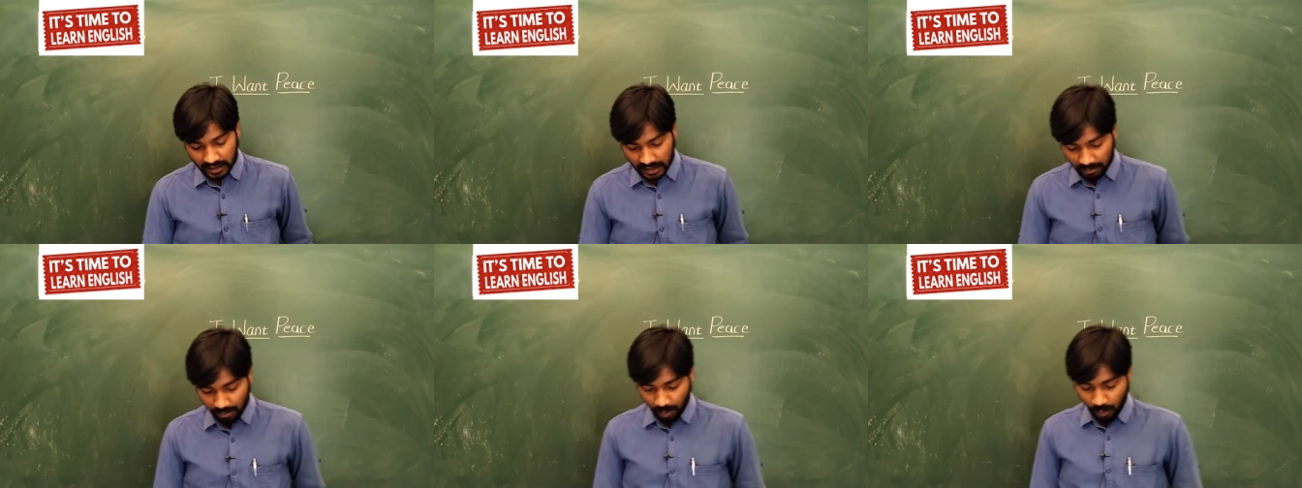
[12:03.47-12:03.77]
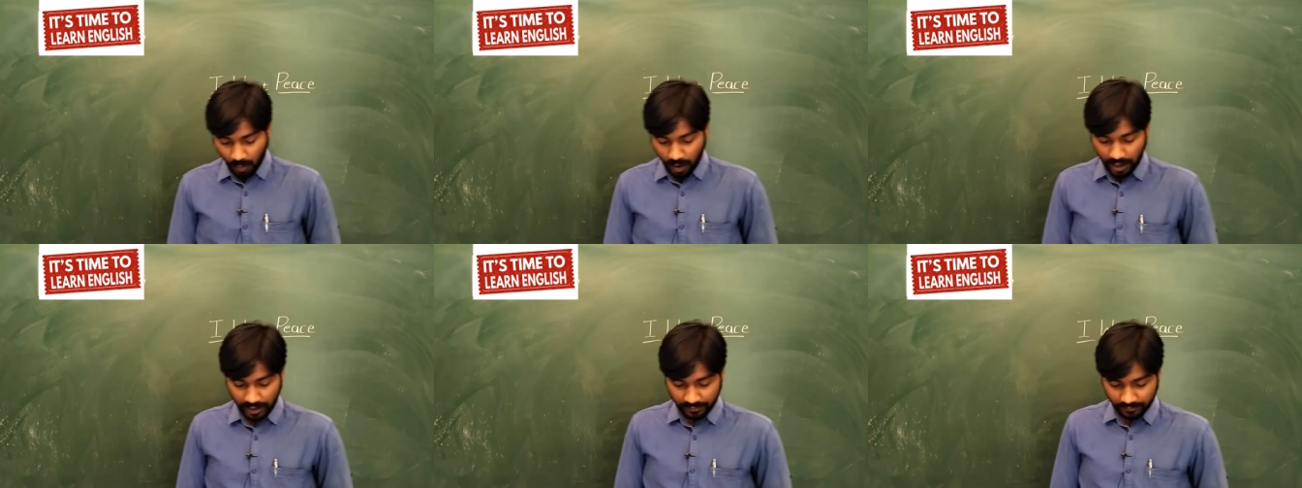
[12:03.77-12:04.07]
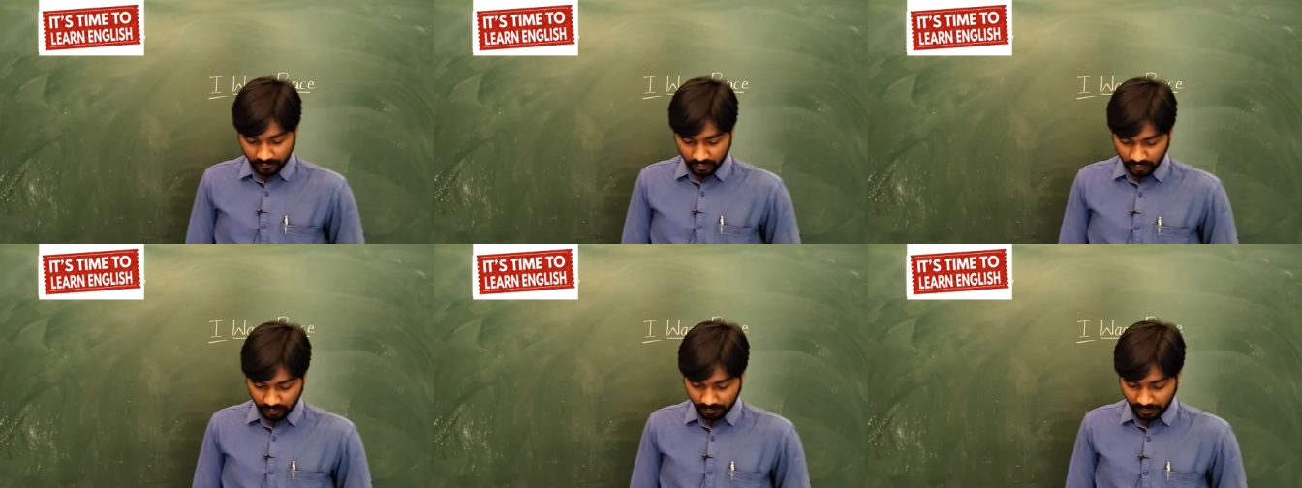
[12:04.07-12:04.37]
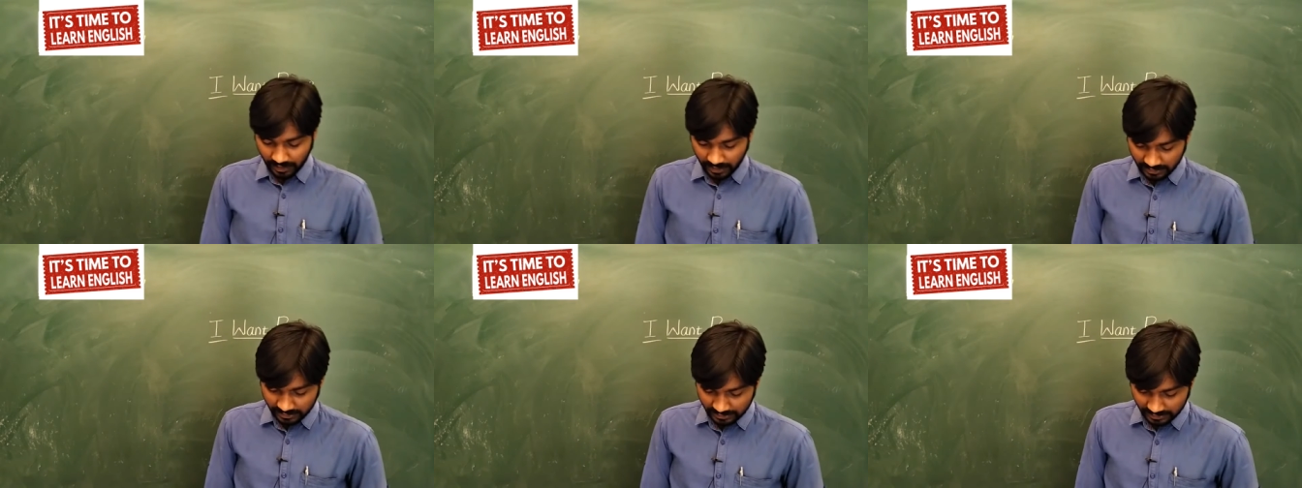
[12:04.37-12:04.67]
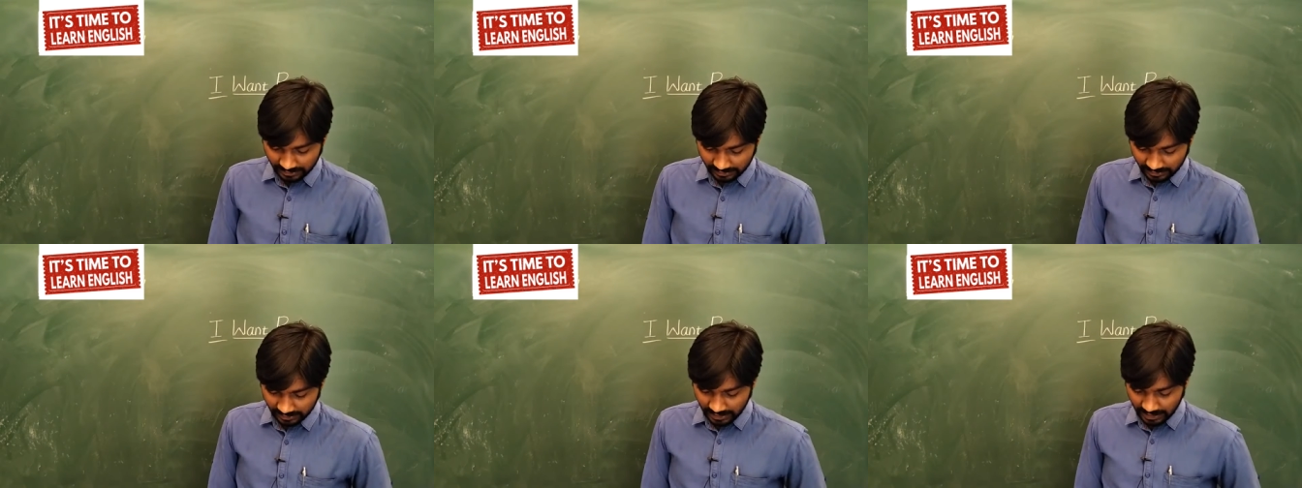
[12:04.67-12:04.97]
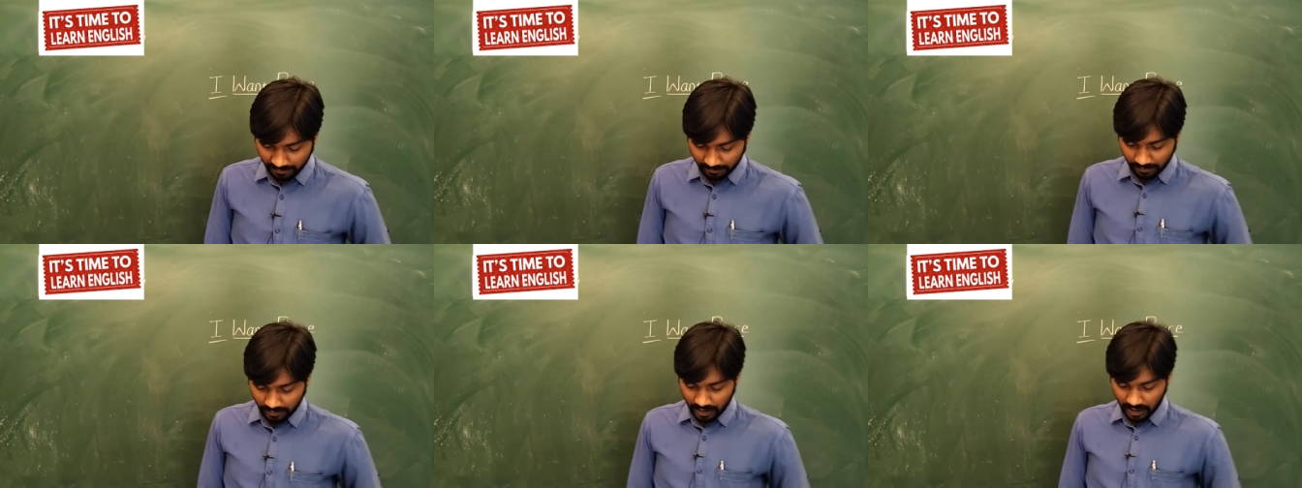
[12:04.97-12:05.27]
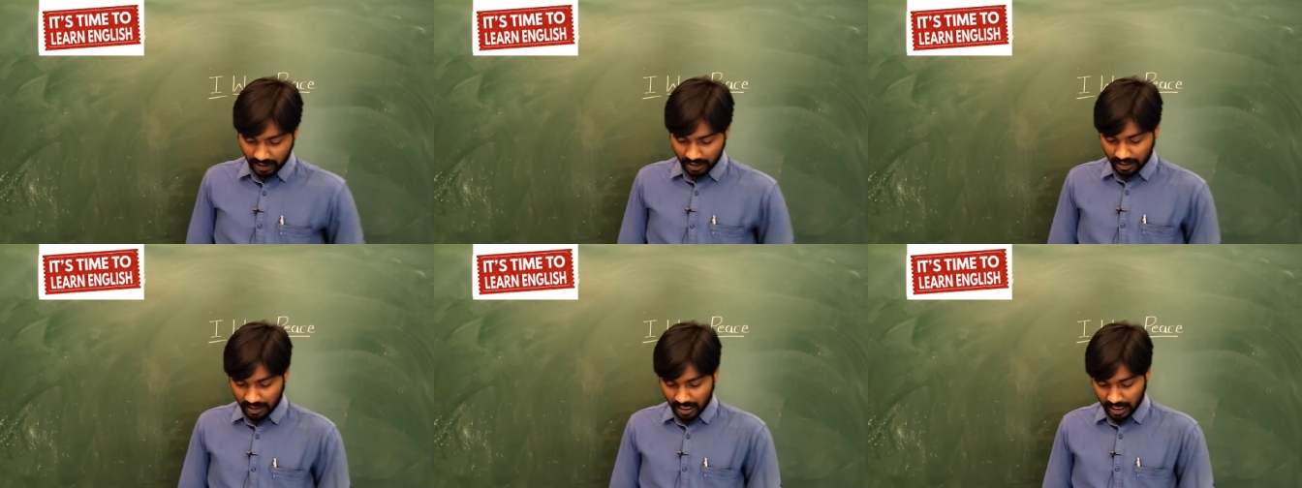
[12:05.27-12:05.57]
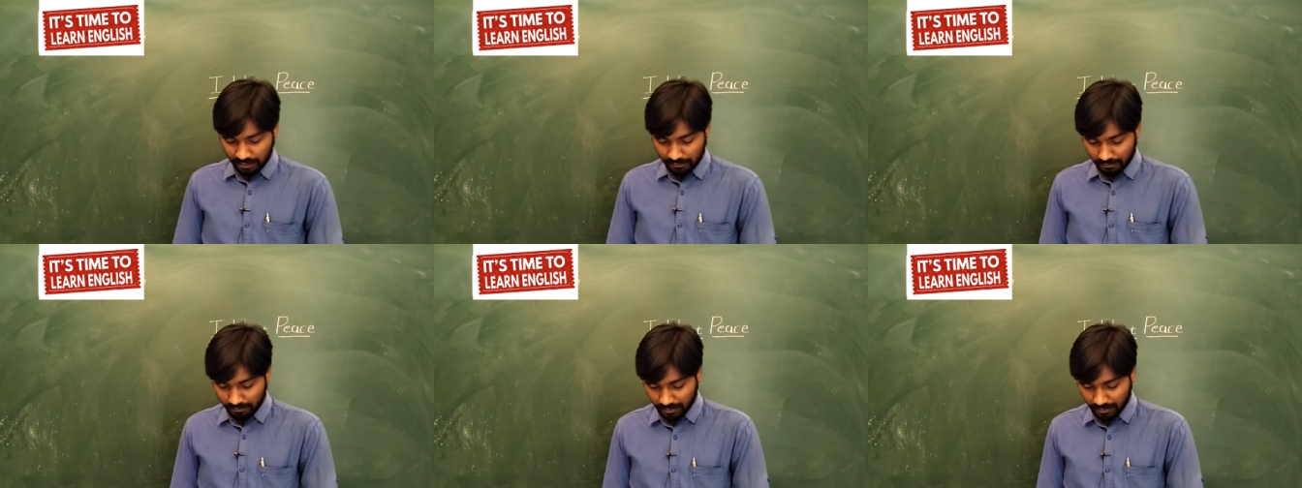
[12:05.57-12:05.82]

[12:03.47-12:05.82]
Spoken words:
Number 1, you please keep in your